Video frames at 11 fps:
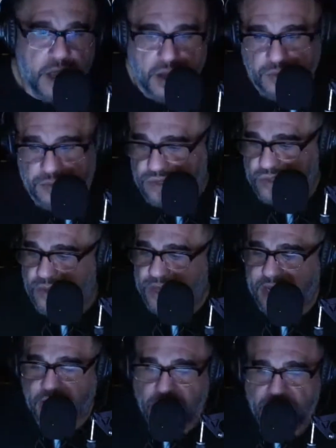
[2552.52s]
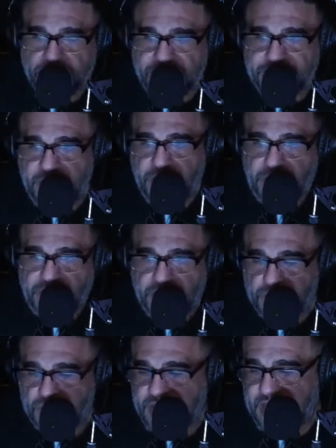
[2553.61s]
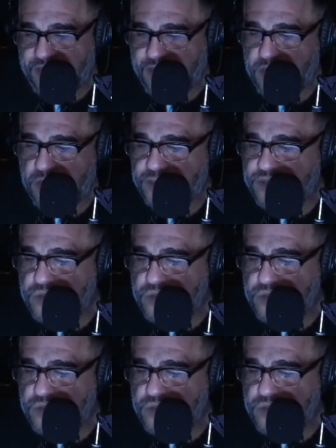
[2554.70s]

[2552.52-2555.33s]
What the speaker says: So again, tonight we were supposed to have Mr.